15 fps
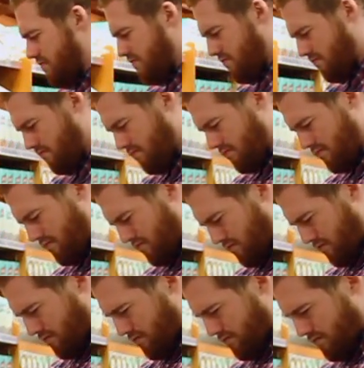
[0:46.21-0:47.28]

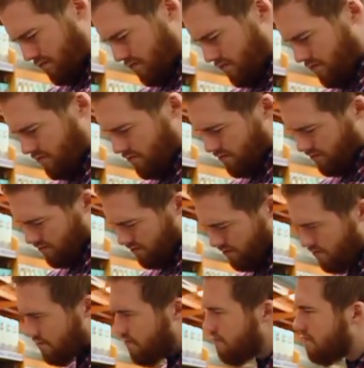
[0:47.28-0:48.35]

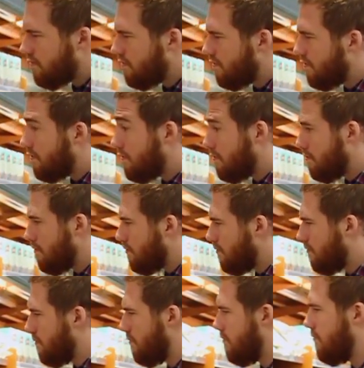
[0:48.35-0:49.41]

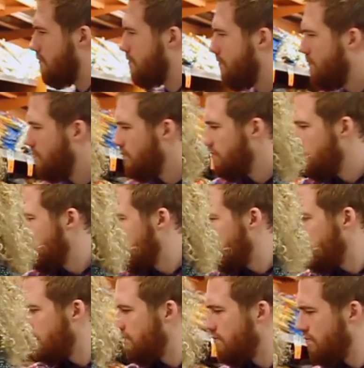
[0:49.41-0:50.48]

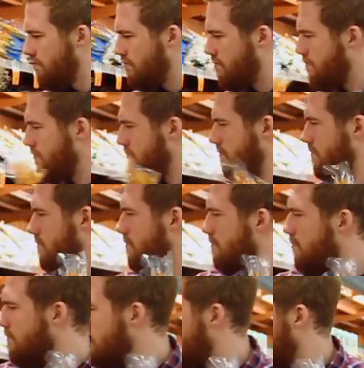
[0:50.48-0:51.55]

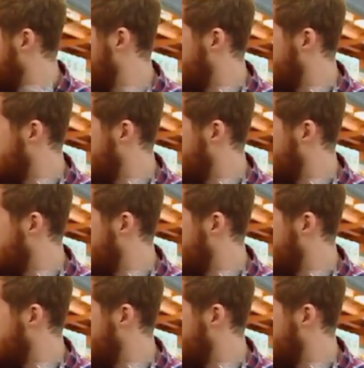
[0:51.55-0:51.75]
No words are spoken by the person on screen.